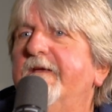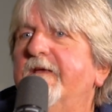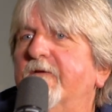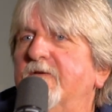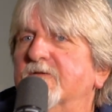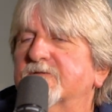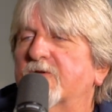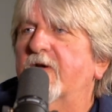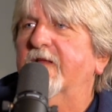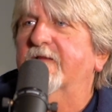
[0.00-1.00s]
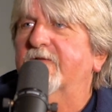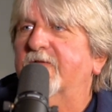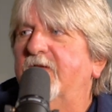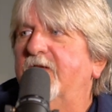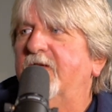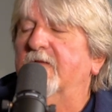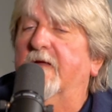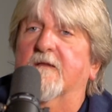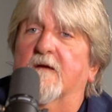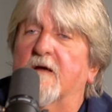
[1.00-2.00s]
you know, you're starting to see
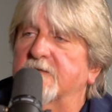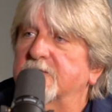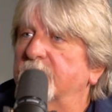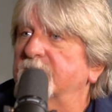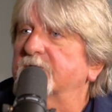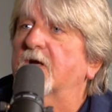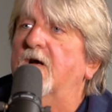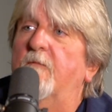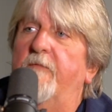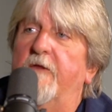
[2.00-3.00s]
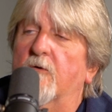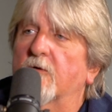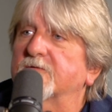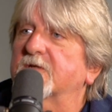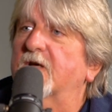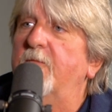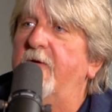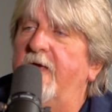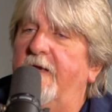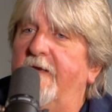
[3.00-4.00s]
like the customers come, the orders come
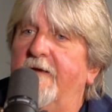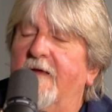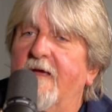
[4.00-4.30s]
in,